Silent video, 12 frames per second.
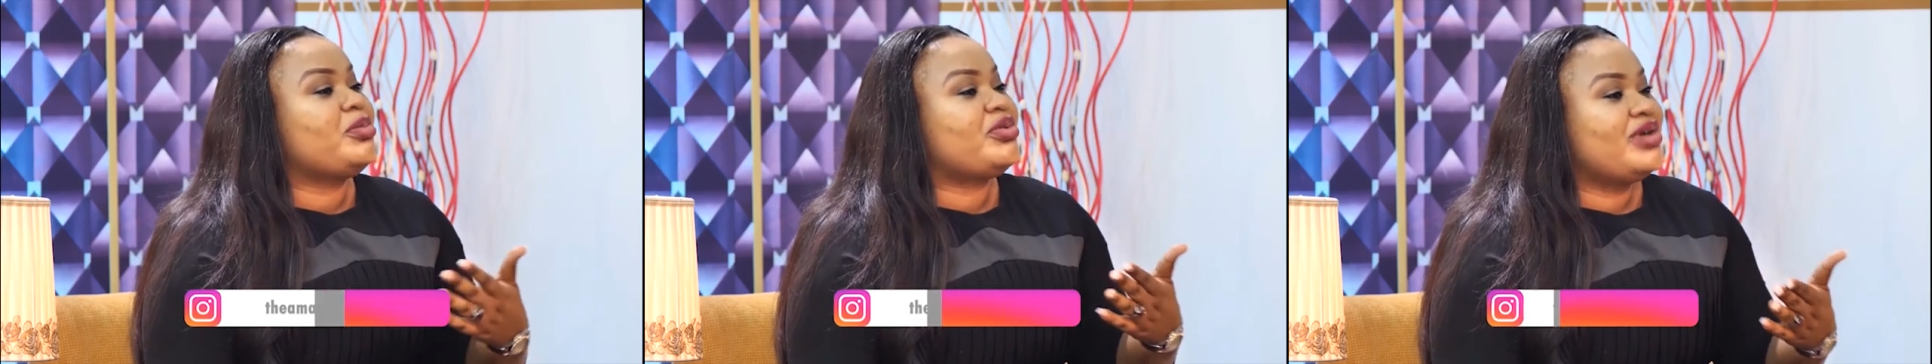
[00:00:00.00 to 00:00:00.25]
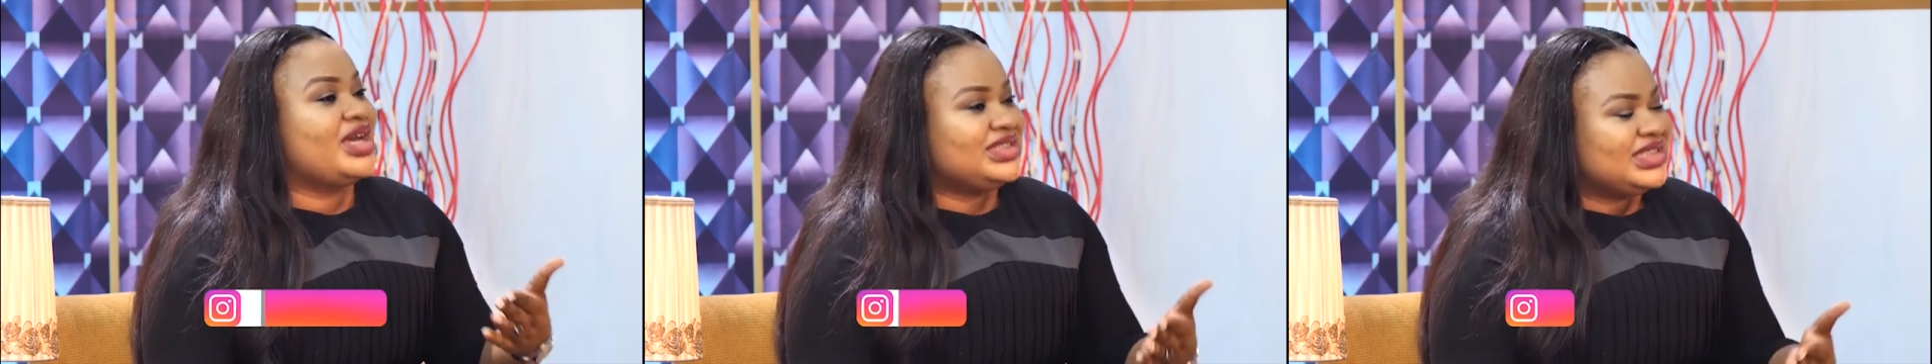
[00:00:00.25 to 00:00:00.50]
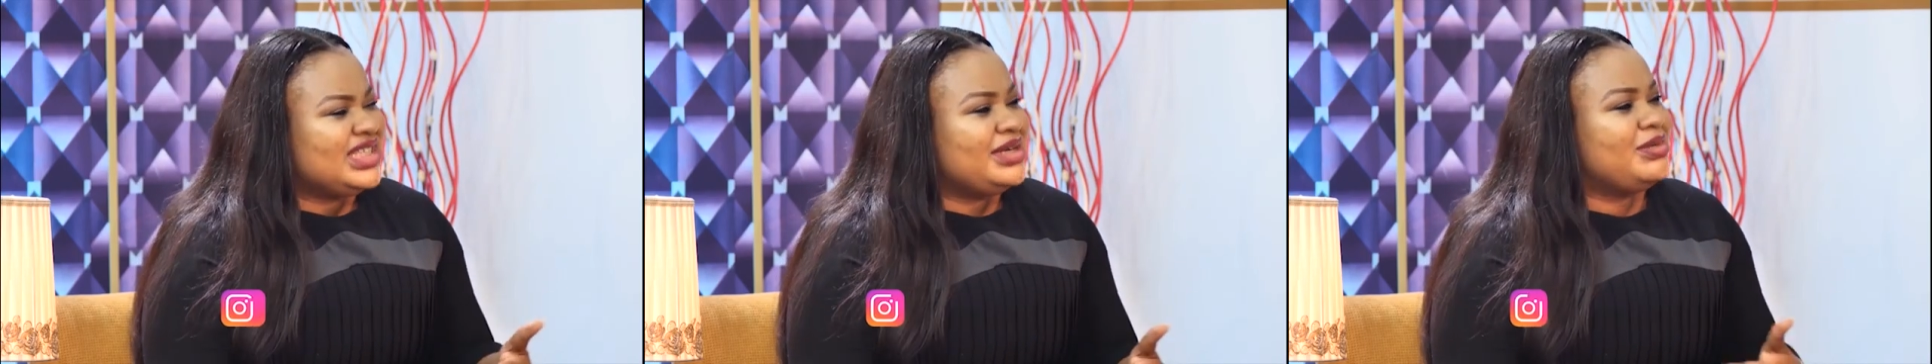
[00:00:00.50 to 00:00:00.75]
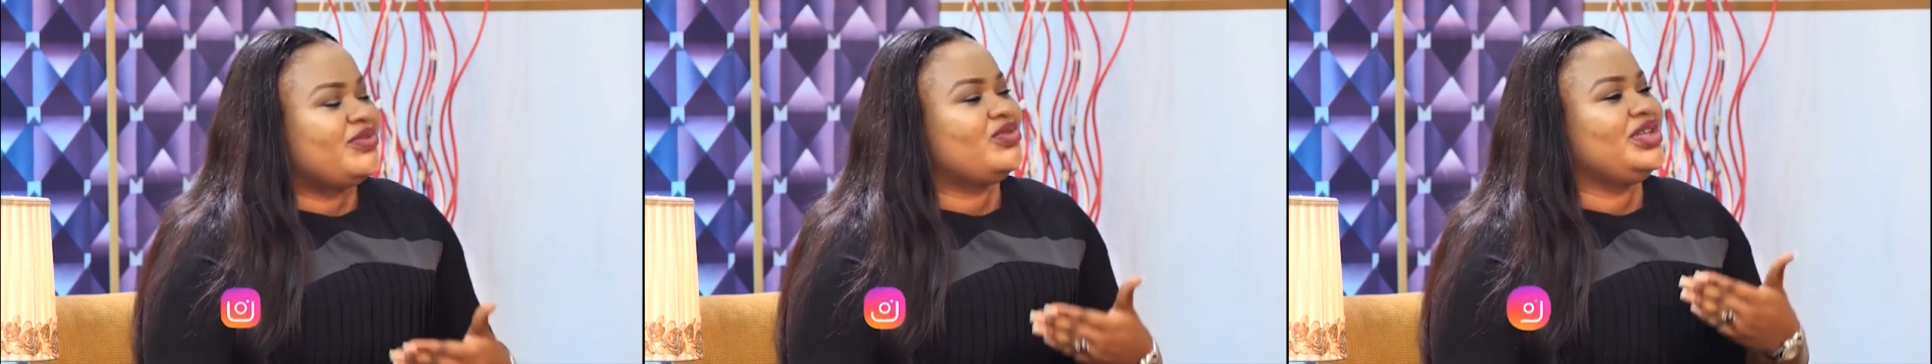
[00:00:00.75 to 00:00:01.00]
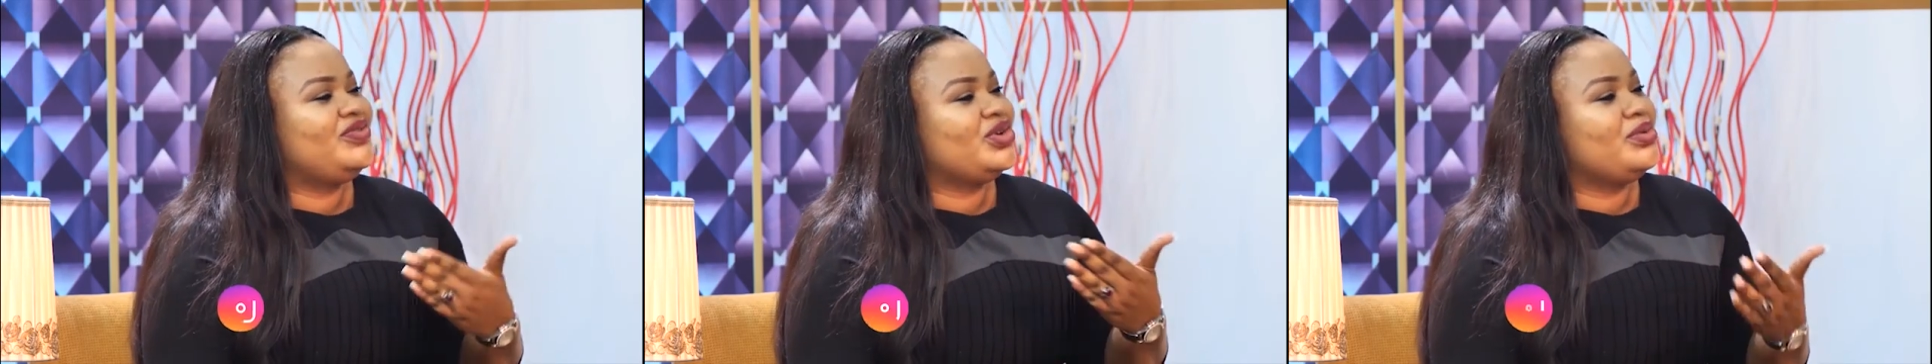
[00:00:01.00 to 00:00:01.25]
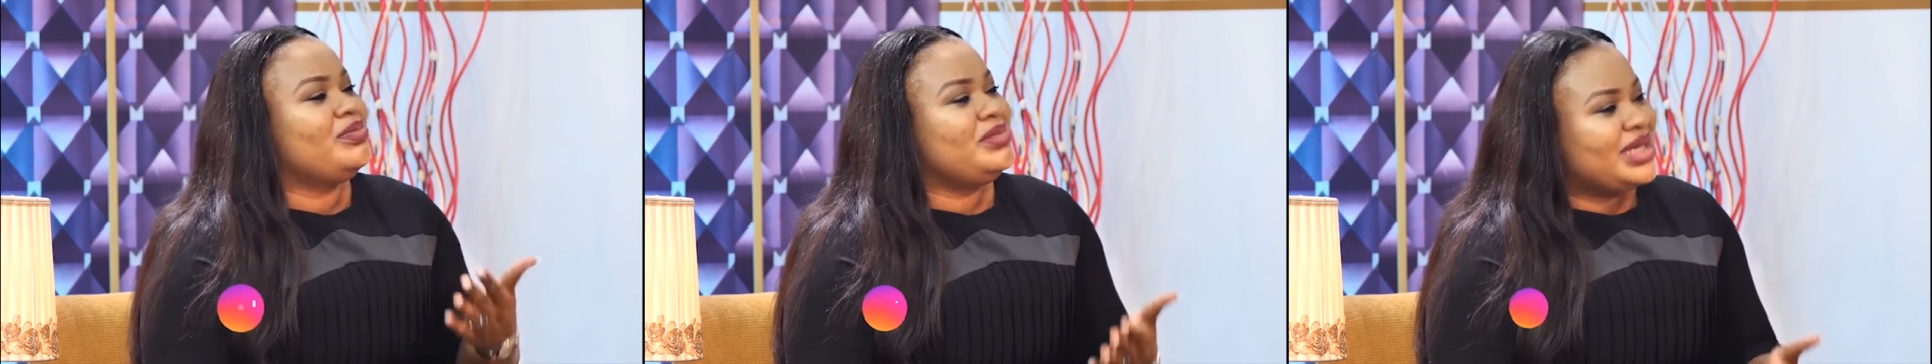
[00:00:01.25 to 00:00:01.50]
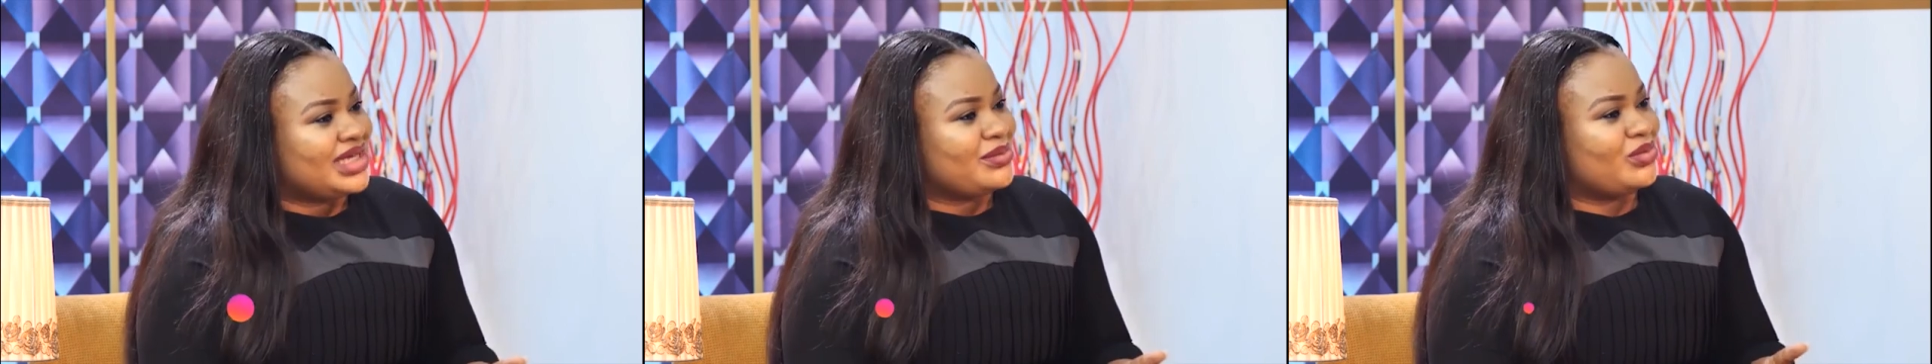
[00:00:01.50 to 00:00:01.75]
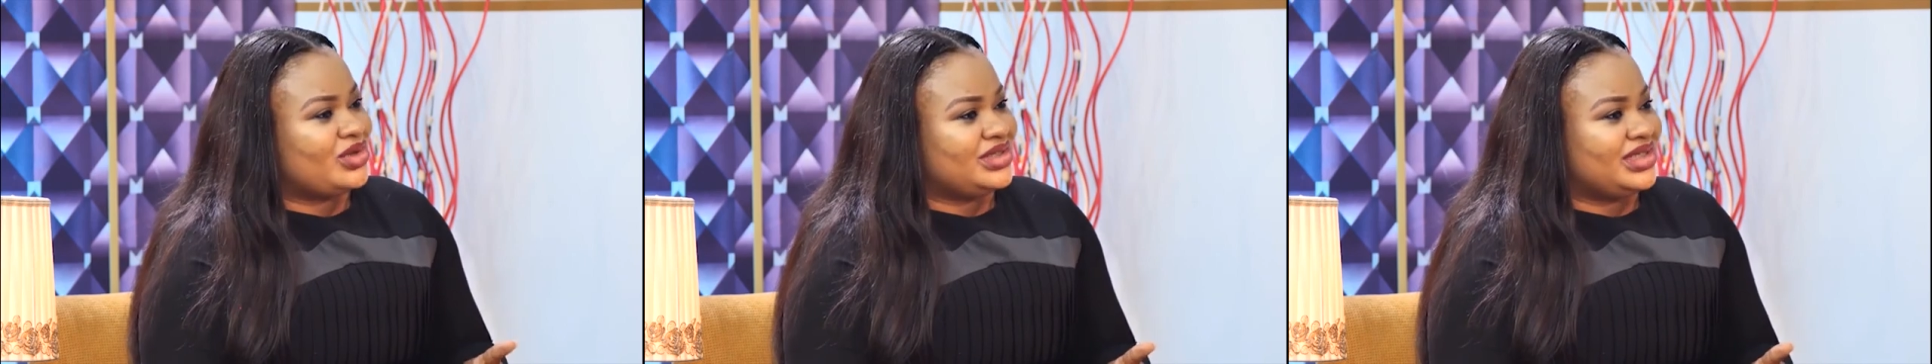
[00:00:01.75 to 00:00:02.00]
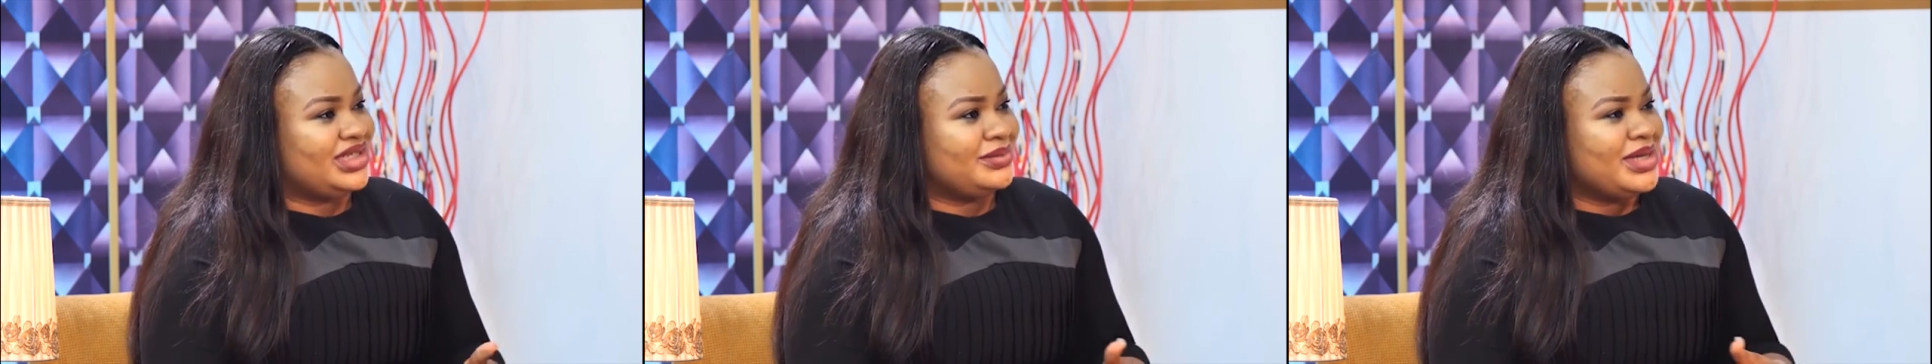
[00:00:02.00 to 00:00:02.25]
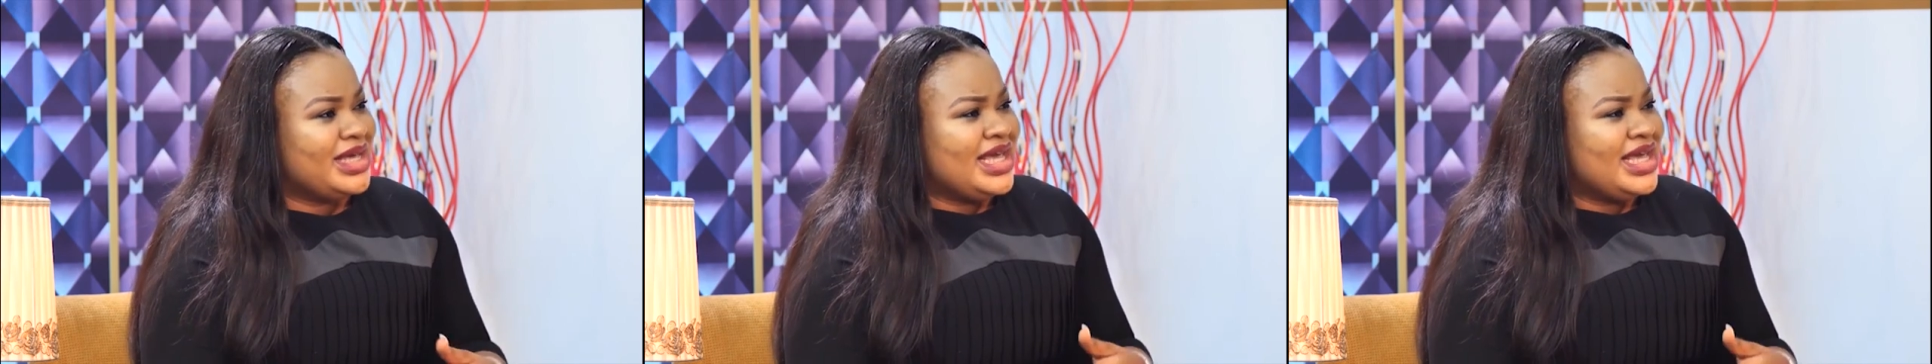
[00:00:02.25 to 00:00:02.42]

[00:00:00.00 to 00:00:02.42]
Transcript: praising him, even if you're making more than him,